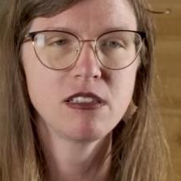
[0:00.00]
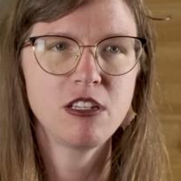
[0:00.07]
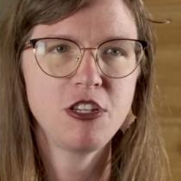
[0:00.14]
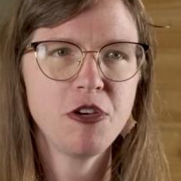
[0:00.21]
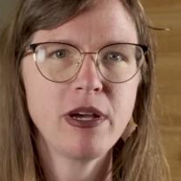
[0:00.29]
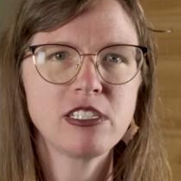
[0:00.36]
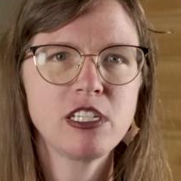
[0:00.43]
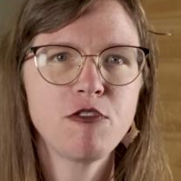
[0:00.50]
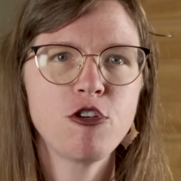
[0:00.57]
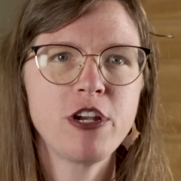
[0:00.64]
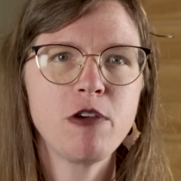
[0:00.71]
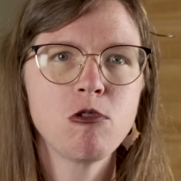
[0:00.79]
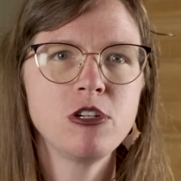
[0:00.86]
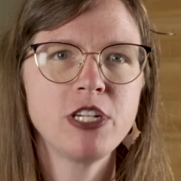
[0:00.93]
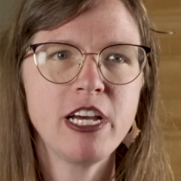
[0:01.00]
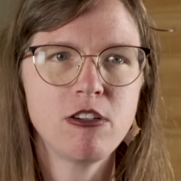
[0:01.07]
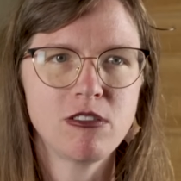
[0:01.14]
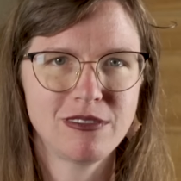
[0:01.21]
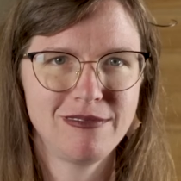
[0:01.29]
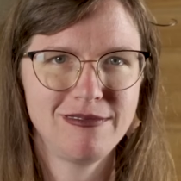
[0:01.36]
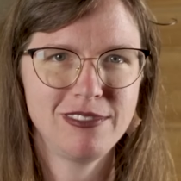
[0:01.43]
in the US have already rolled
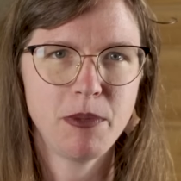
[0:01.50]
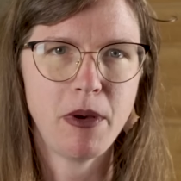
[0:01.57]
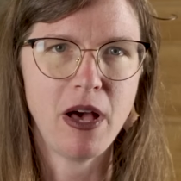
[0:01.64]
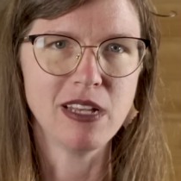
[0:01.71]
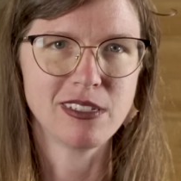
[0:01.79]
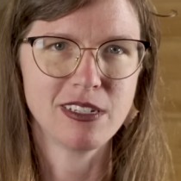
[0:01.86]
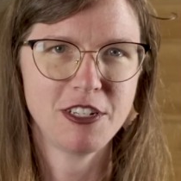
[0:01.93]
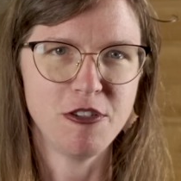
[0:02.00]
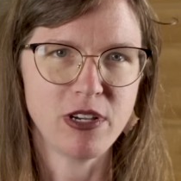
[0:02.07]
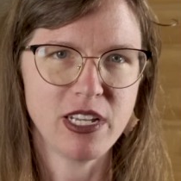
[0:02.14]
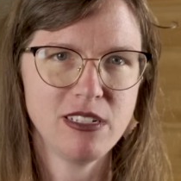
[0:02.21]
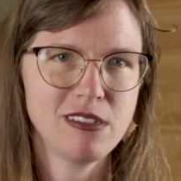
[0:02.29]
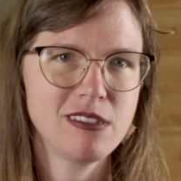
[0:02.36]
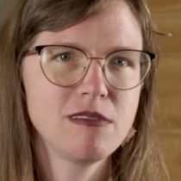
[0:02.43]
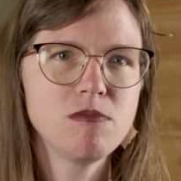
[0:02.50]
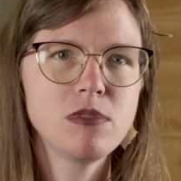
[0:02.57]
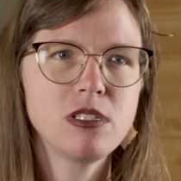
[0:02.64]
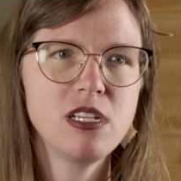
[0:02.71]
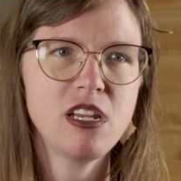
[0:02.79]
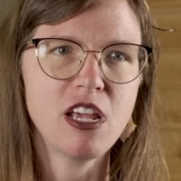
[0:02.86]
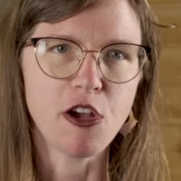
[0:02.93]
out deposit tokens.
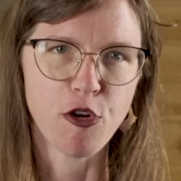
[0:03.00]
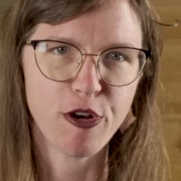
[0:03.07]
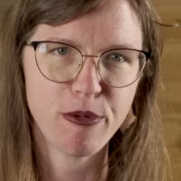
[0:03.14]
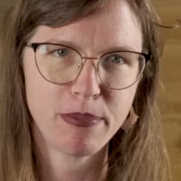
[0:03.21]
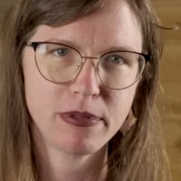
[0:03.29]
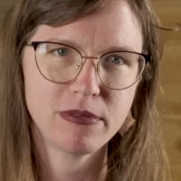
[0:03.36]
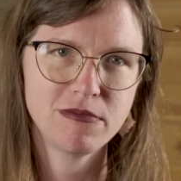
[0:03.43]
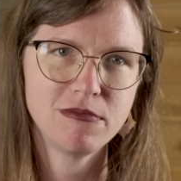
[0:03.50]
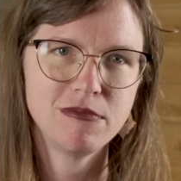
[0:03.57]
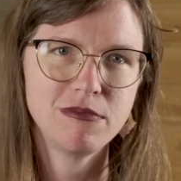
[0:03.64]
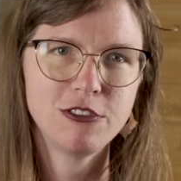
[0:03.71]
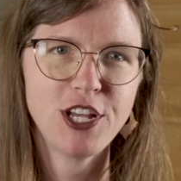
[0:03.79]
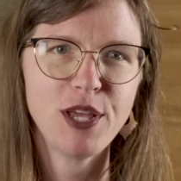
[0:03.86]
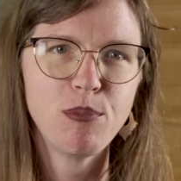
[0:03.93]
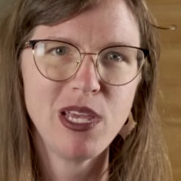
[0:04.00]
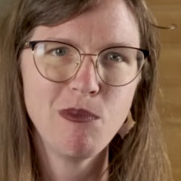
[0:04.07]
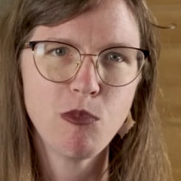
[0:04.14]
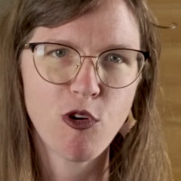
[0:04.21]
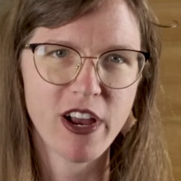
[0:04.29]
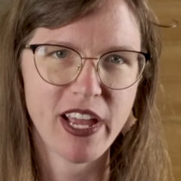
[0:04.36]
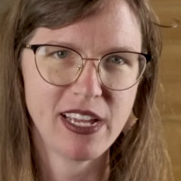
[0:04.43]
Citigroup, JP
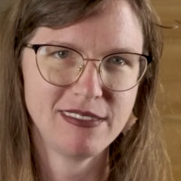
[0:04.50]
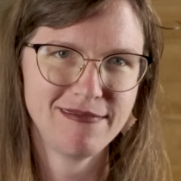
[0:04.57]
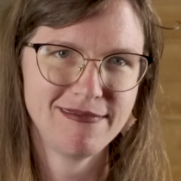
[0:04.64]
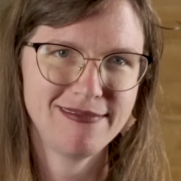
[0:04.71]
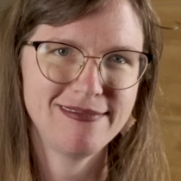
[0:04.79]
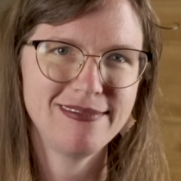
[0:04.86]
Morgan.